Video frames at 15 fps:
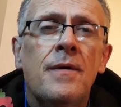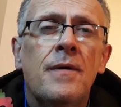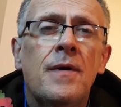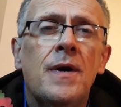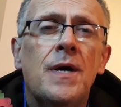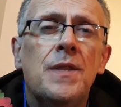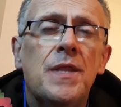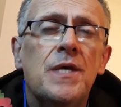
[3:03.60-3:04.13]

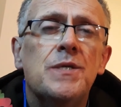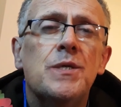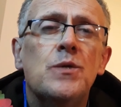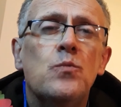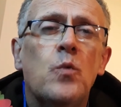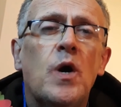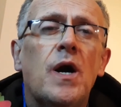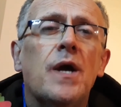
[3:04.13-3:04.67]
And this is
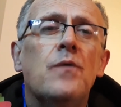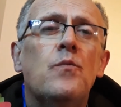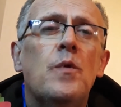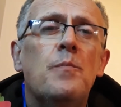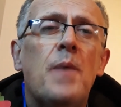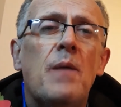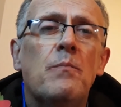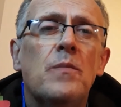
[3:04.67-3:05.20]
why
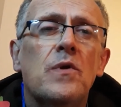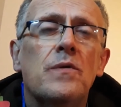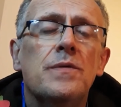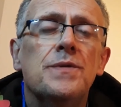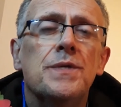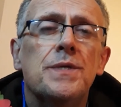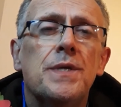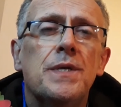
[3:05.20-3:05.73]

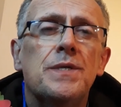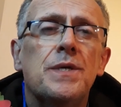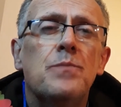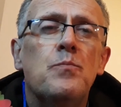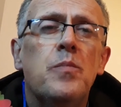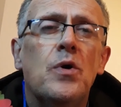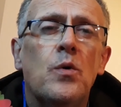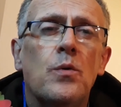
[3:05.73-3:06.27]
remembrance is
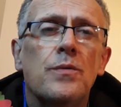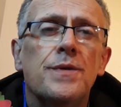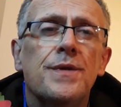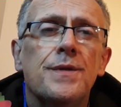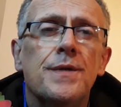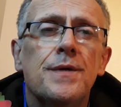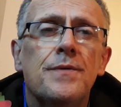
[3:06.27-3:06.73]
important.